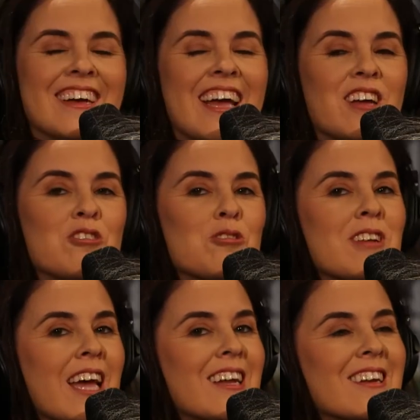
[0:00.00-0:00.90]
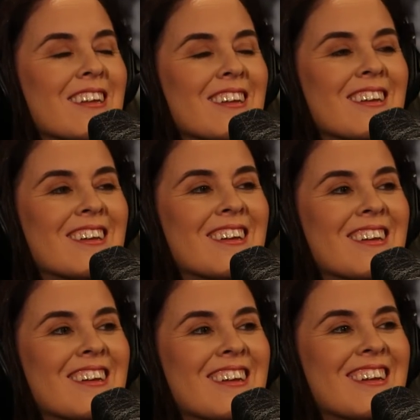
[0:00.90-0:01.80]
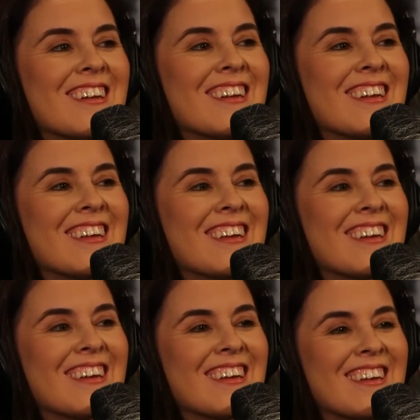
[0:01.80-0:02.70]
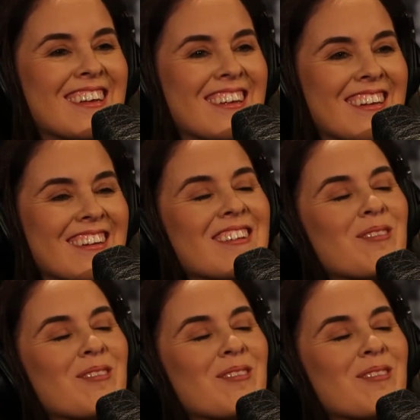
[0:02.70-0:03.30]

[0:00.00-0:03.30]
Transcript: Andrew Tate. Oh. yes.